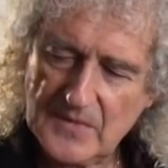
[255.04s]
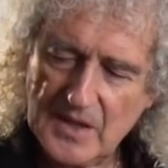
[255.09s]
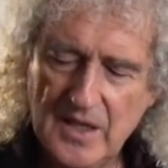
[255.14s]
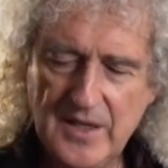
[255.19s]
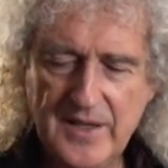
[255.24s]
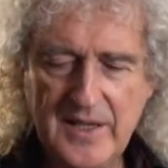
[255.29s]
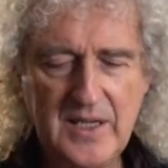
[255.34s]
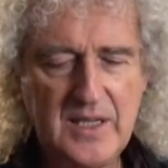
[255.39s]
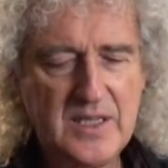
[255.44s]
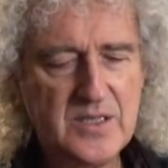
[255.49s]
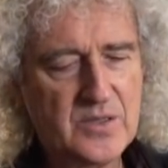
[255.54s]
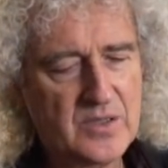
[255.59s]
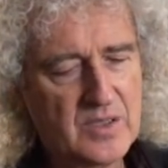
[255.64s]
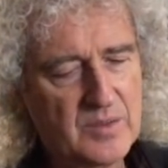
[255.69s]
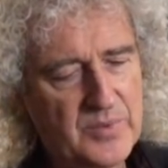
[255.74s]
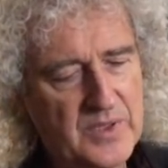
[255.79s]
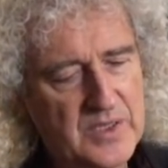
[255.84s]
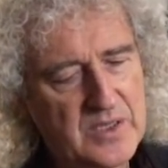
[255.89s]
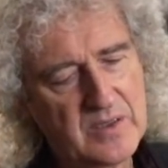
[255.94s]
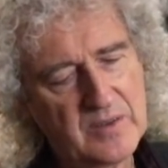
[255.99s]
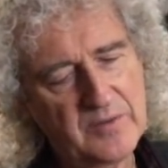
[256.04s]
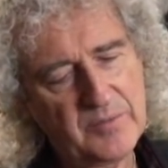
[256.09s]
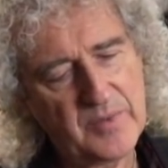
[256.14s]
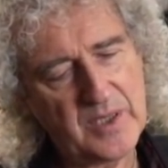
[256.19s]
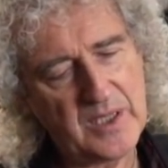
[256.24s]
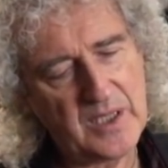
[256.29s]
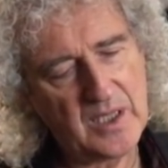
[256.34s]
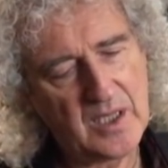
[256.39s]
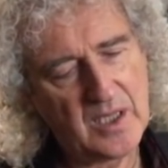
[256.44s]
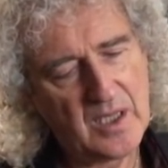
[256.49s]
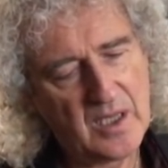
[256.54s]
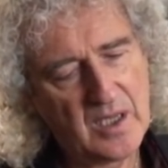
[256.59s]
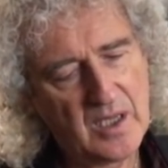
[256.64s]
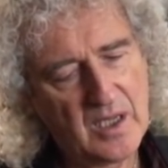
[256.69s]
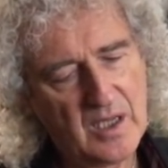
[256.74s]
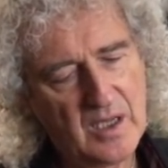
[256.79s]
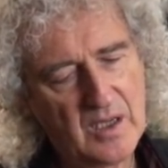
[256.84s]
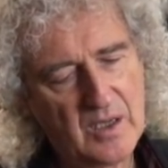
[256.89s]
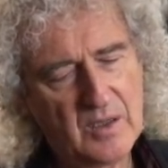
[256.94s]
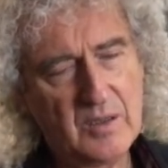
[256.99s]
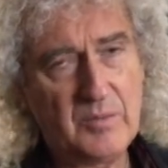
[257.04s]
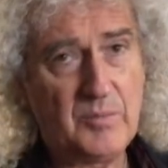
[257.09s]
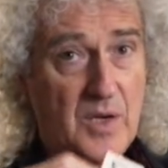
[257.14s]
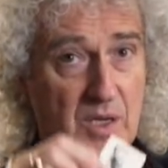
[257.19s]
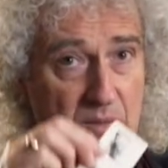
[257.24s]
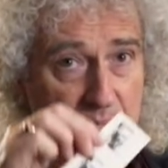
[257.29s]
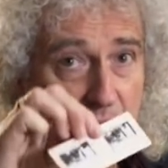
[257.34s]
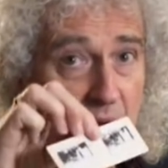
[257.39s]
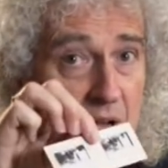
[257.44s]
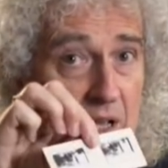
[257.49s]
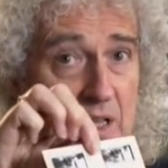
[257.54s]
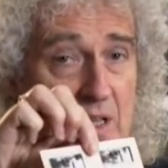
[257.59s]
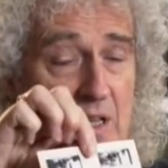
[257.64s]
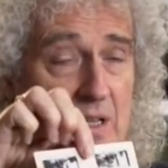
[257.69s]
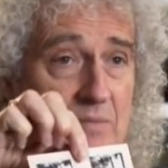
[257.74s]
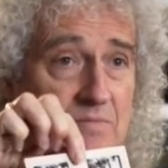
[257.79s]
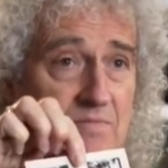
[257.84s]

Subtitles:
And then he took a picture of me on my bike,